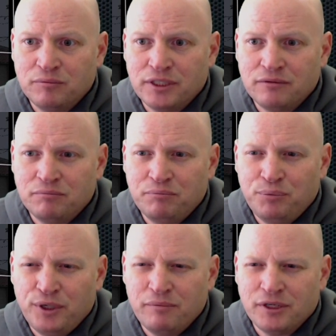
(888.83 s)
but it
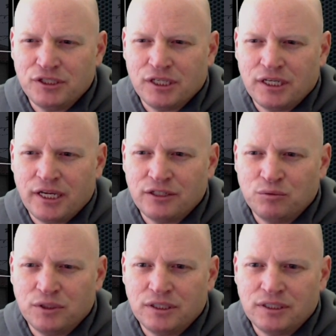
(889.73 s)
pretty much
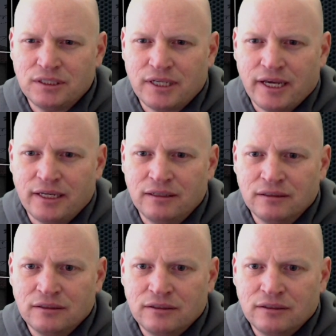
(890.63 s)
connects with this side.